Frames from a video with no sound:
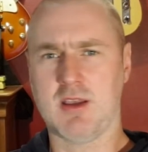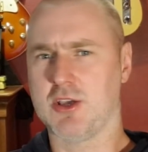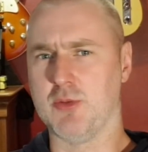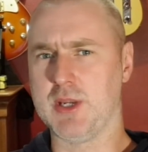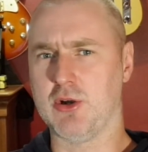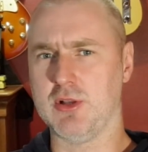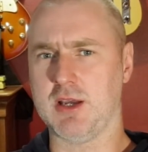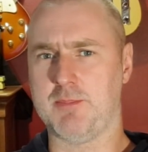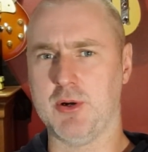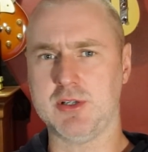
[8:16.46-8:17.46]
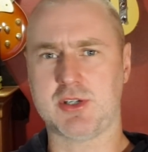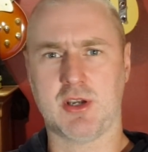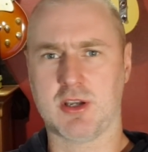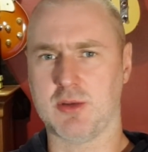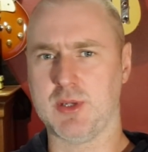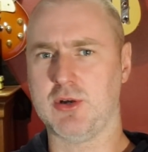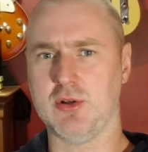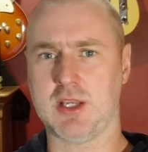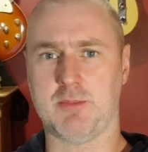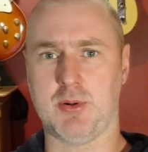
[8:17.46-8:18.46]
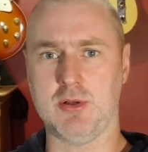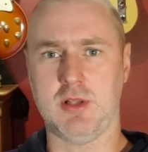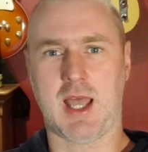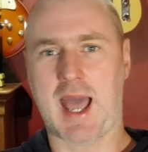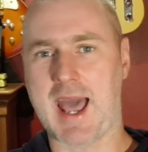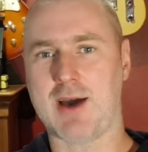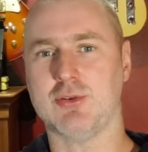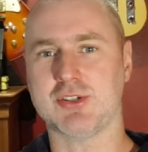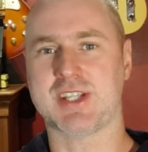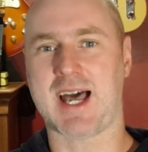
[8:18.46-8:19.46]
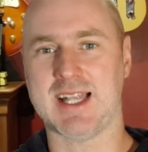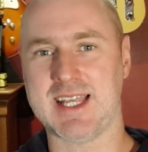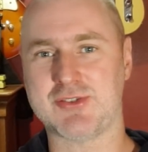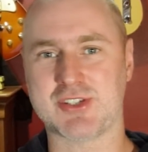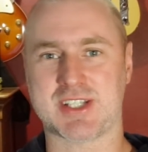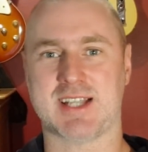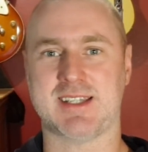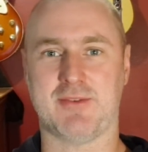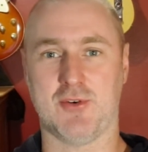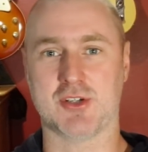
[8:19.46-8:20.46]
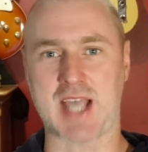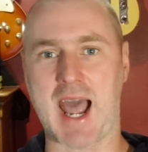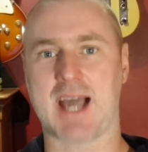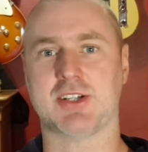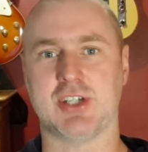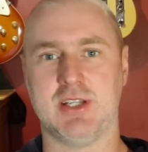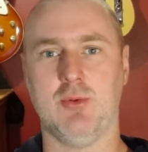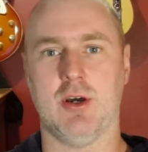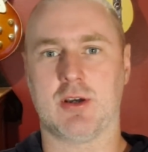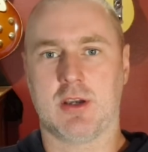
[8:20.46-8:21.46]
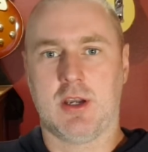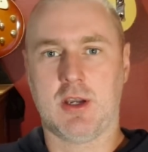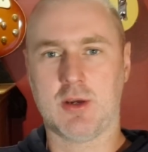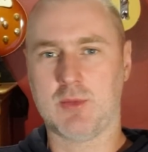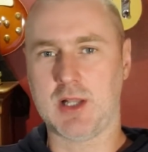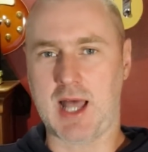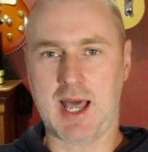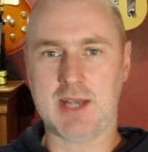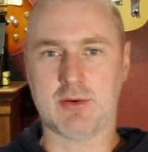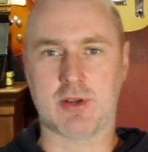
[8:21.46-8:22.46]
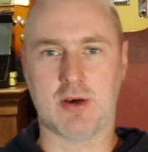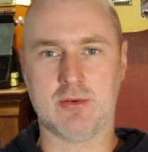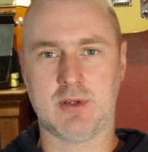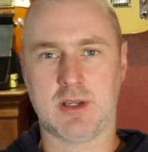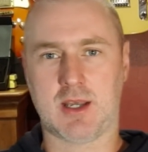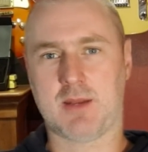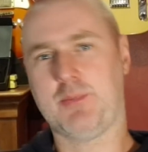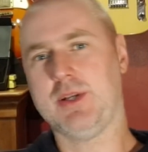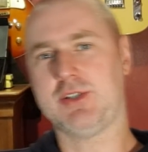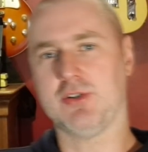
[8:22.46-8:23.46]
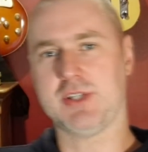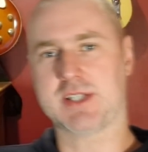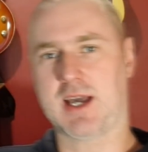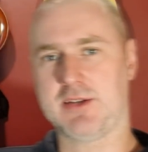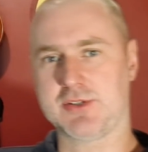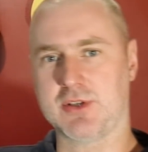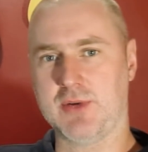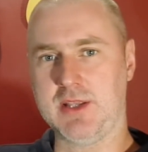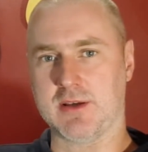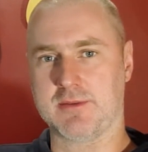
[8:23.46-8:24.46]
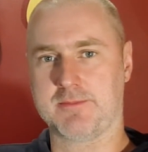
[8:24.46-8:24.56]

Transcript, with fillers: Can we call it a push? Can we call it a pull? How does that electrostatic force actually work? Well, I don't know, and I'm pretty sure this guy doesn't know either.